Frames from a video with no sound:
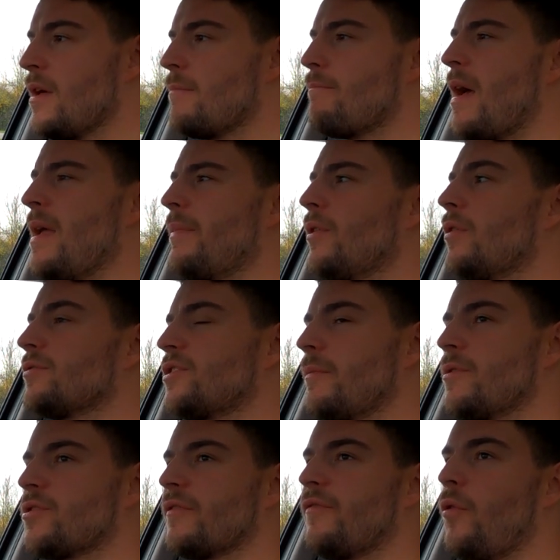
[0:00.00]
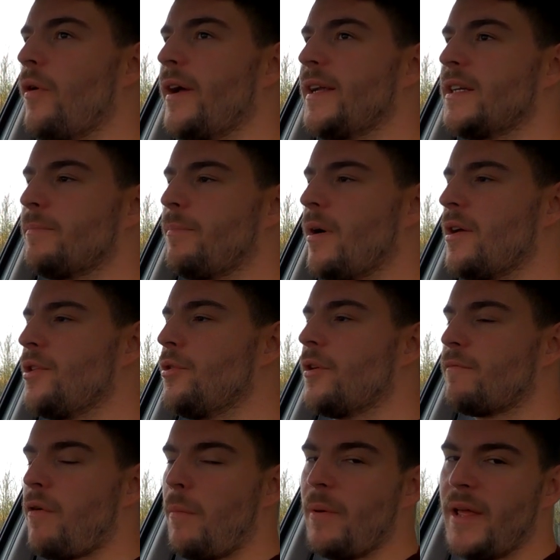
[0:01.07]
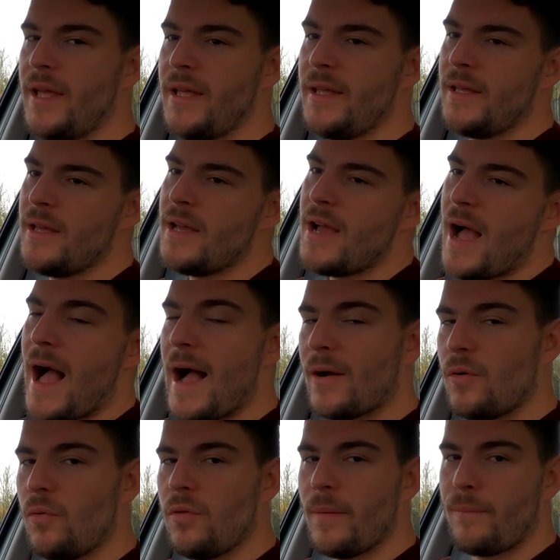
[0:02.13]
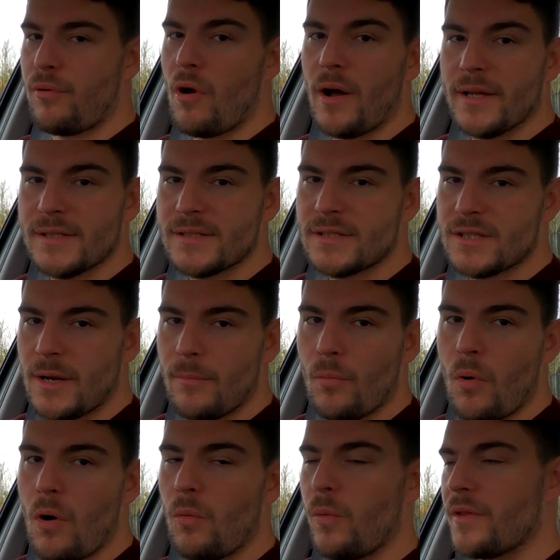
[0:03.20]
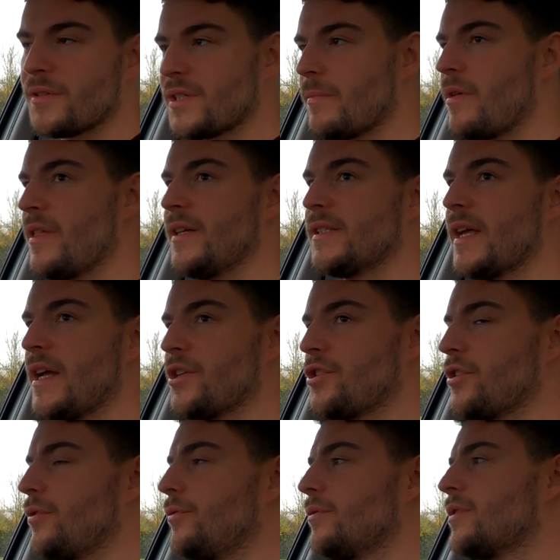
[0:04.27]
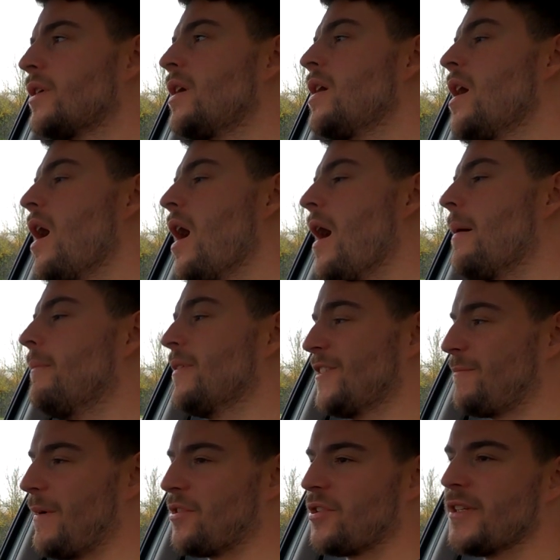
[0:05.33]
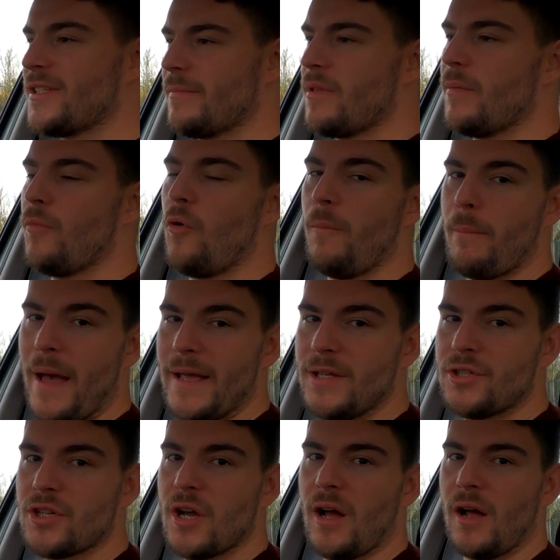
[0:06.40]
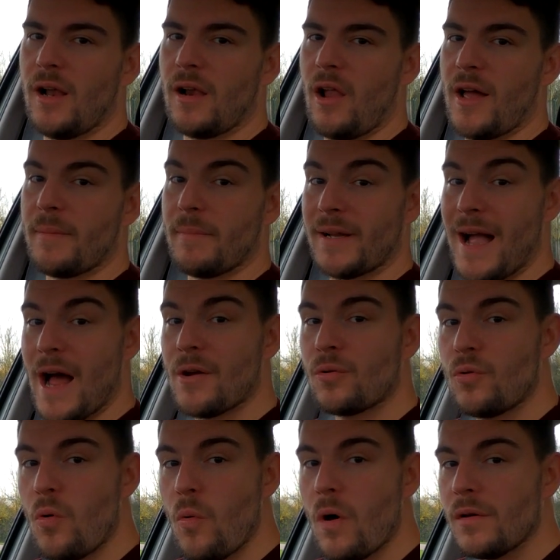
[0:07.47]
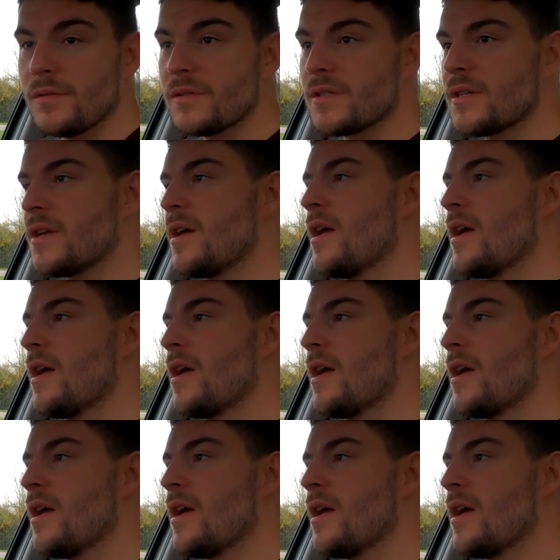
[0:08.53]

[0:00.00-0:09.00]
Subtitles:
Maybe not so much avoid, but you could probably haggle the price somewhat with some of these issues, especially some of the more major mechanical ones.